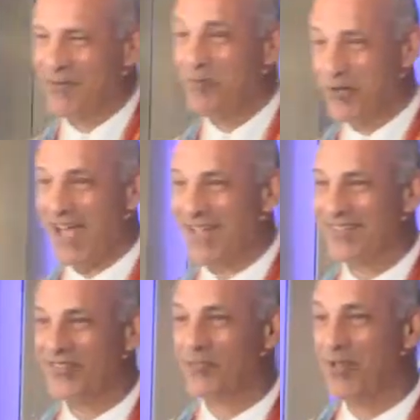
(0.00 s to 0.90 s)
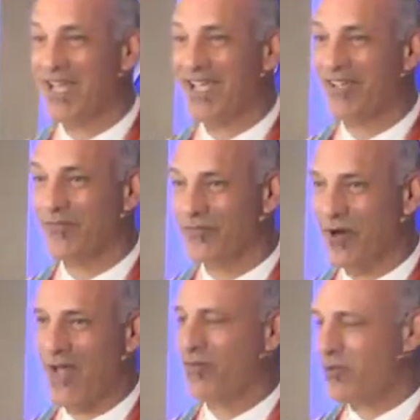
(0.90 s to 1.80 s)
put on display for
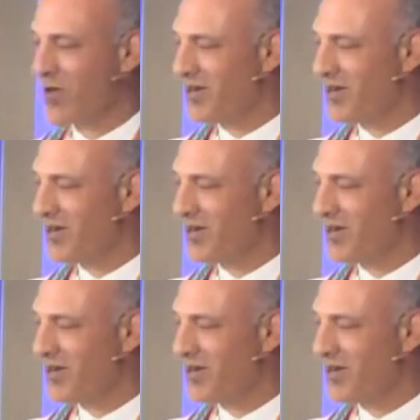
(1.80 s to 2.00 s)
everyone.